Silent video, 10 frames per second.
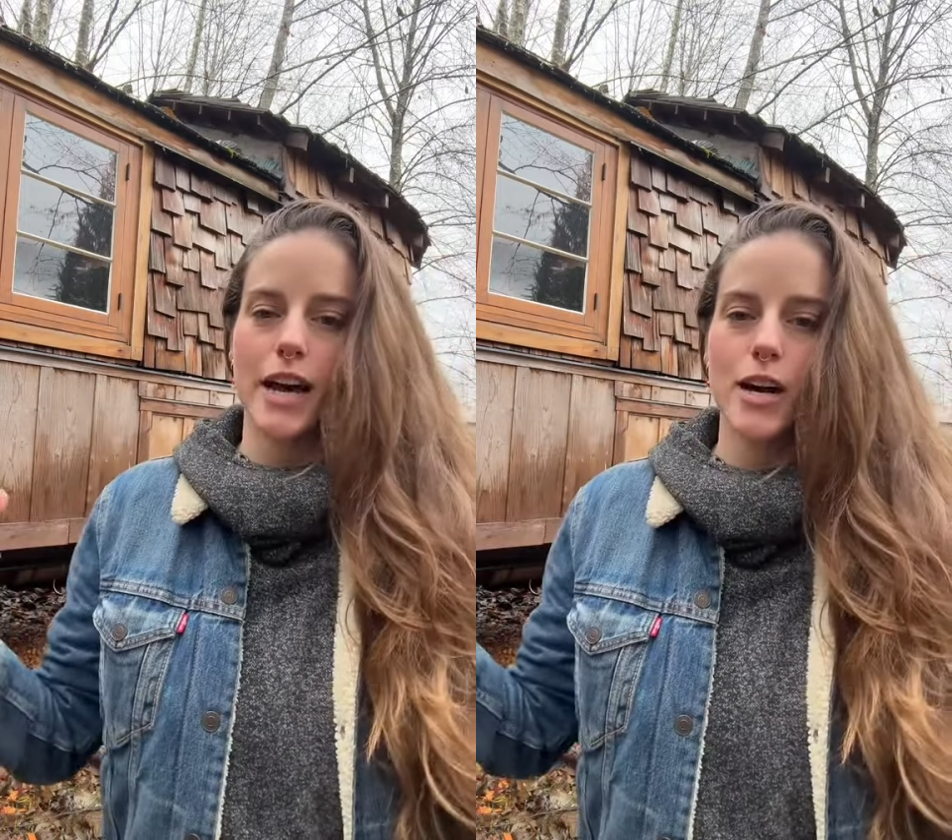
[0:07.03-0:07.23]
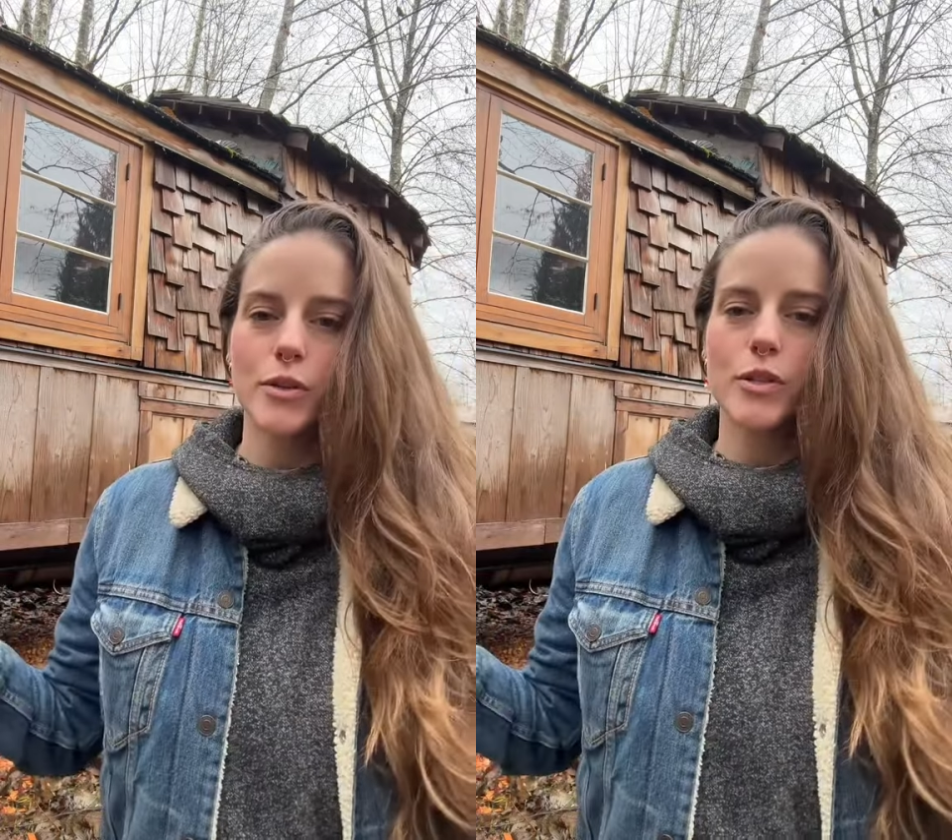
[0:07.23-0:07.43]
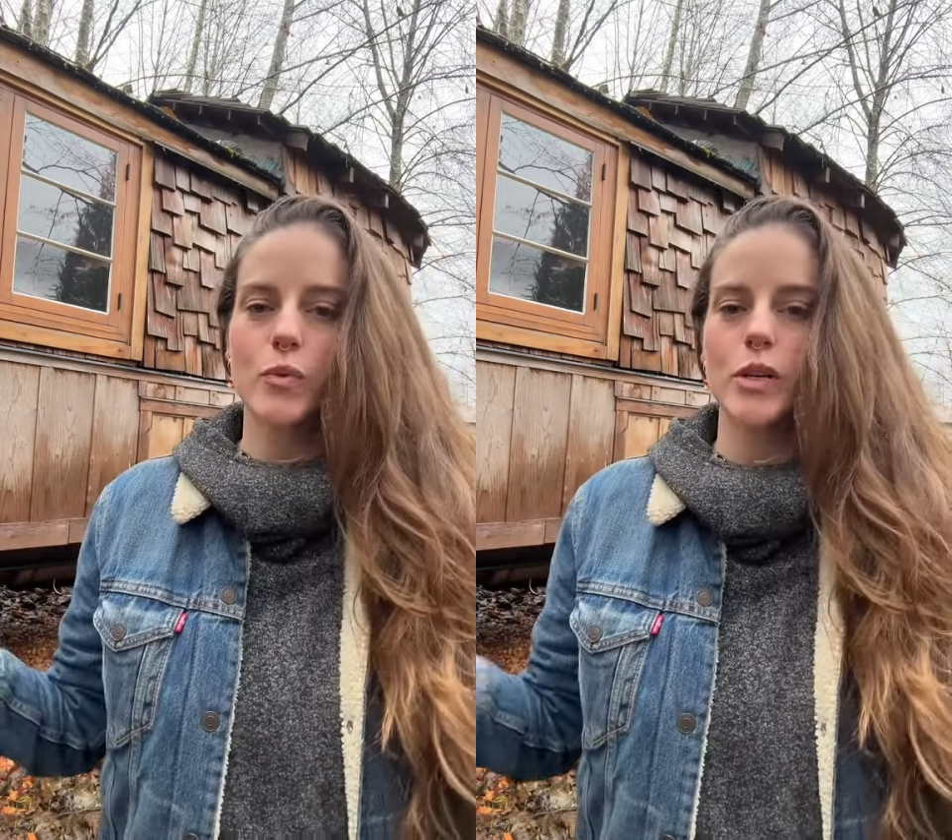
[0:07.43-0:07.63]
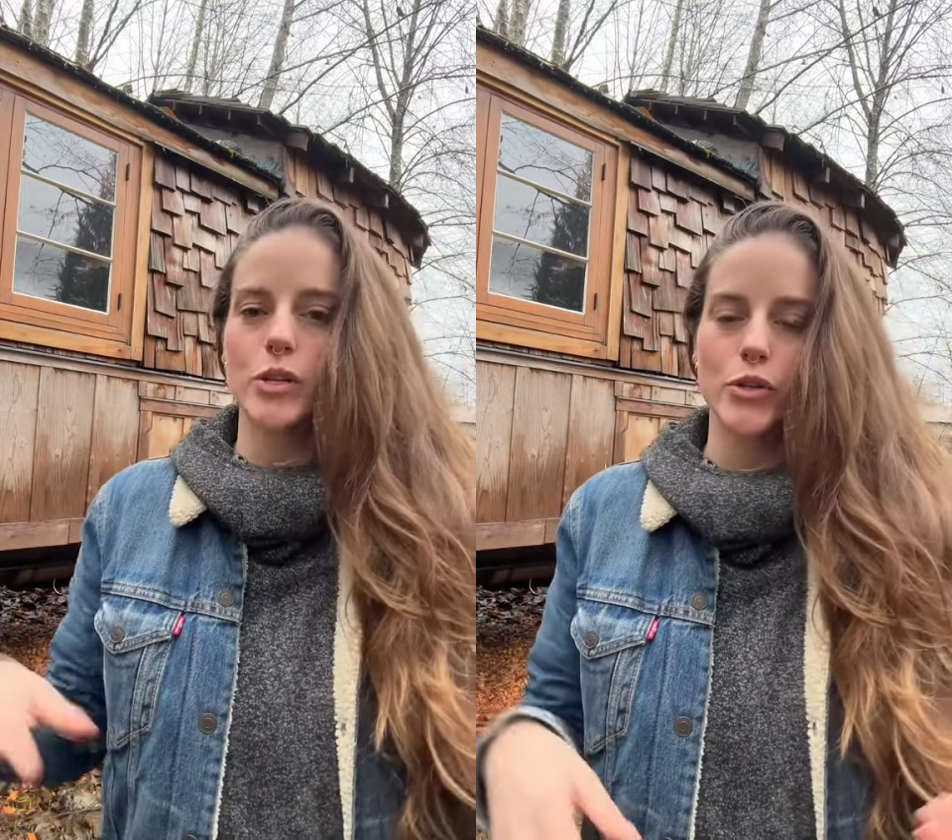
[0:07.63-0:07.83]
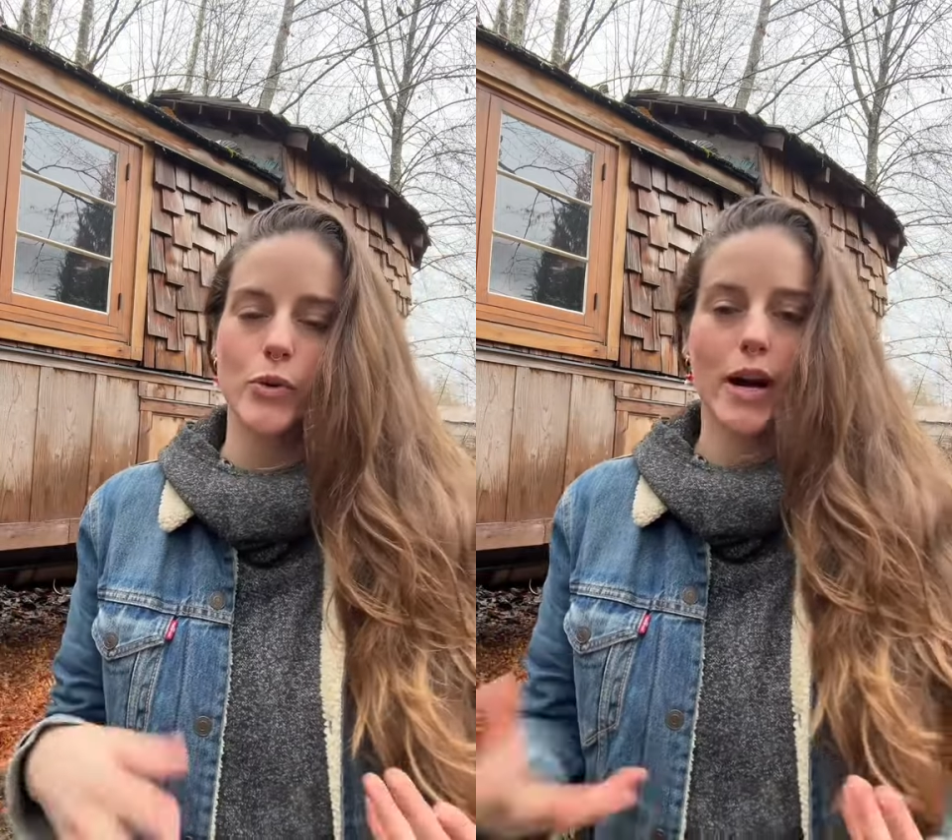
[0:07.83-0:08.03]
how does one
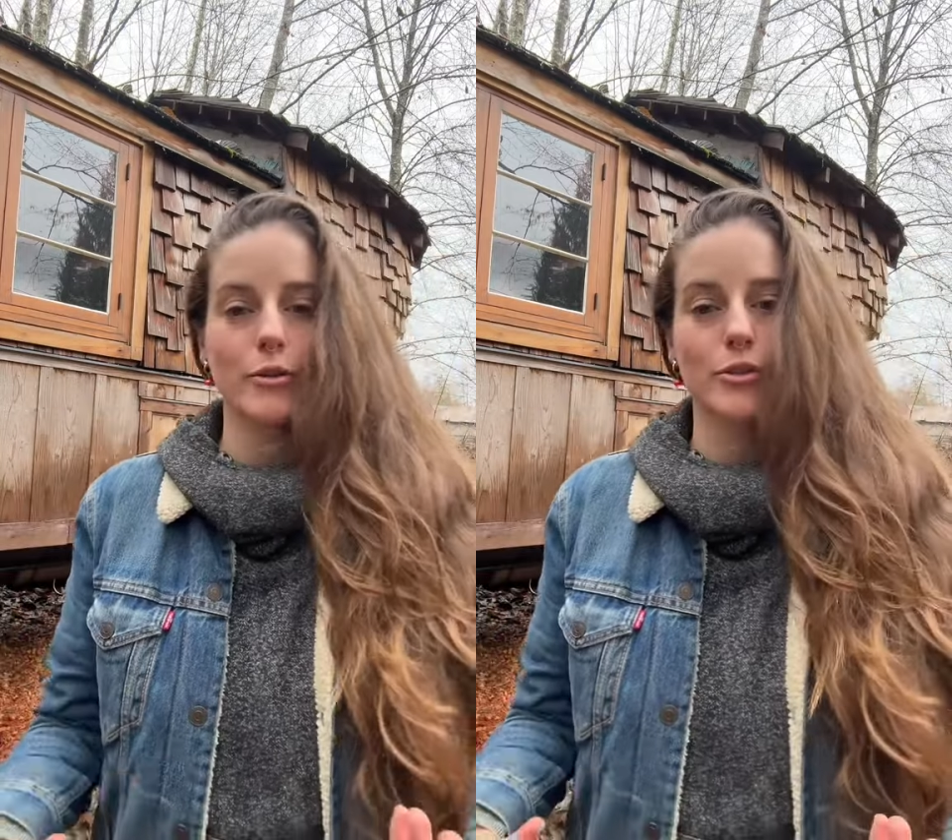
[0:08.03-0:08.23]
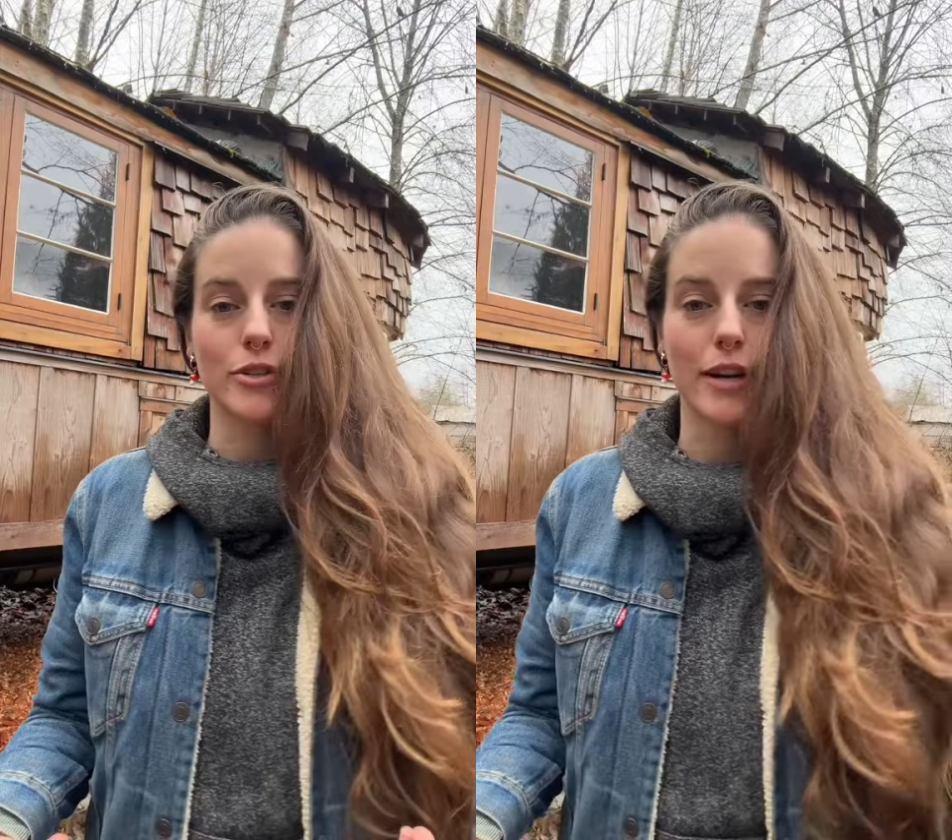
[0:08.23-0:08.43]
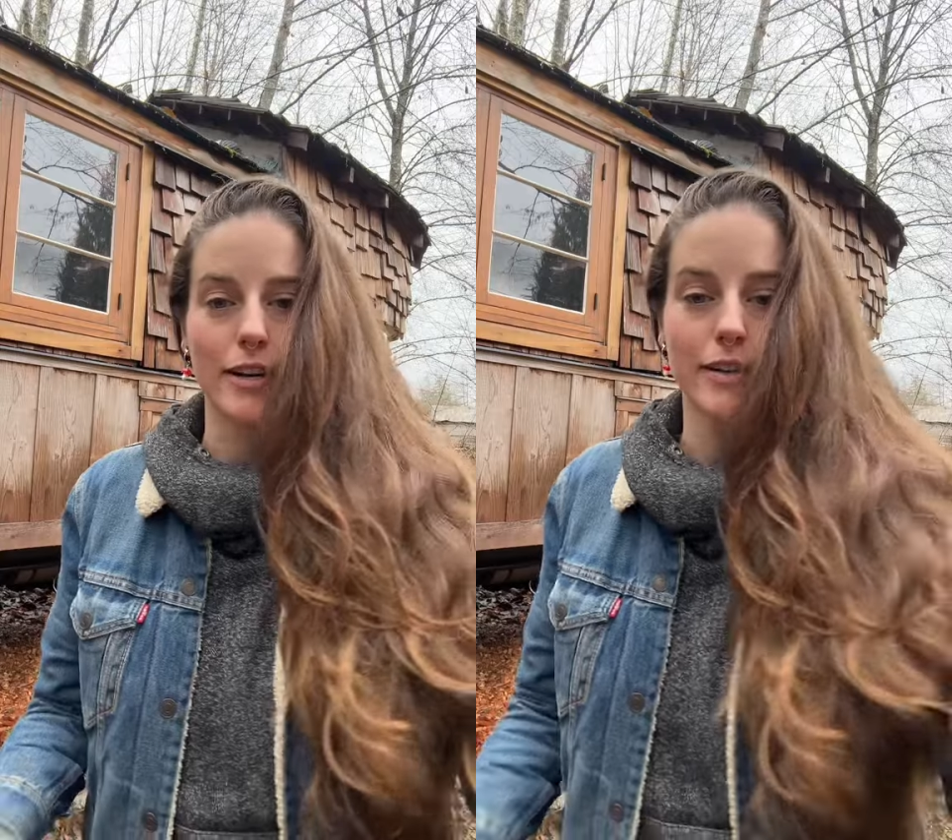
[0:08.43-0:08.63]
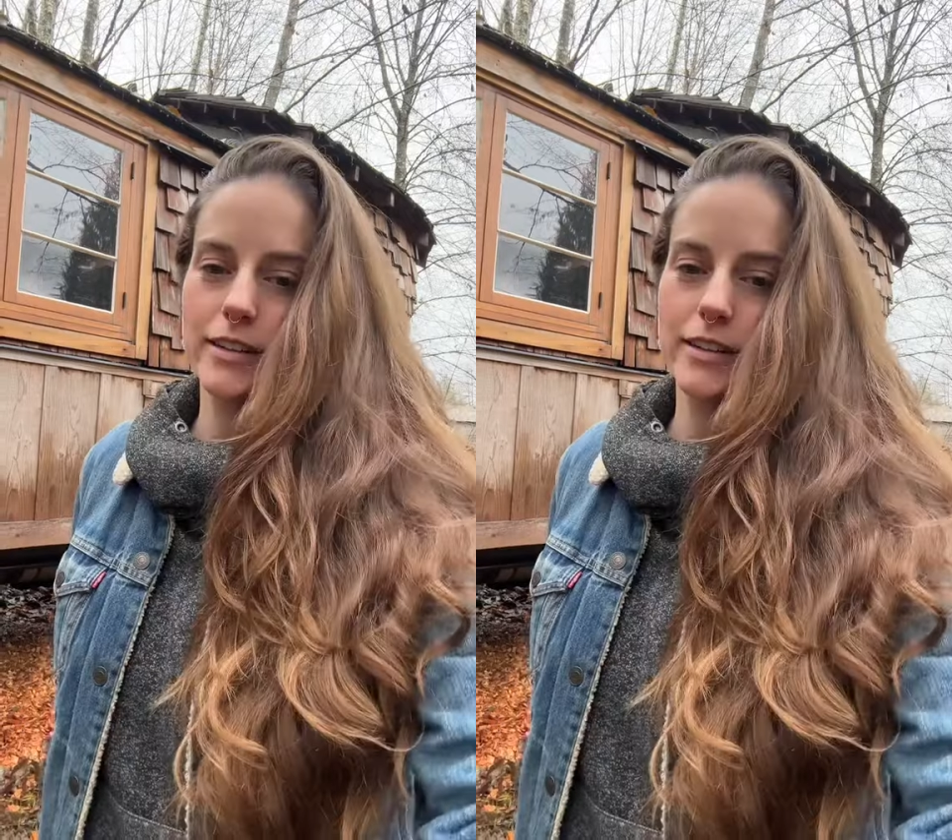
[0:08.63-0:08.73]
do a house truck?